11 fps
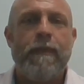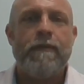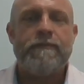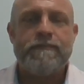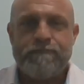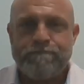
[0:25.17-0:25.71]

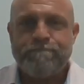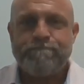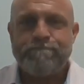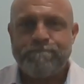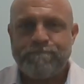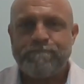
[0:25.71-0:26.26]

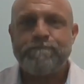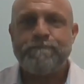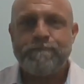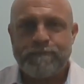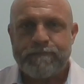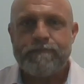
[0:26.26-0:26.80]

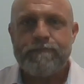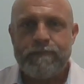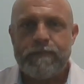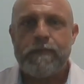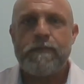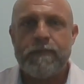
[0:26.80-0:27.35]

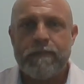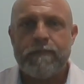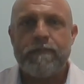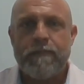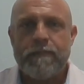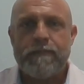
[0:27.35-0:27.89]

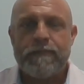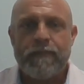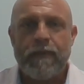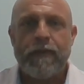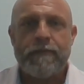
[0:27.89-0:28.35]
(silent)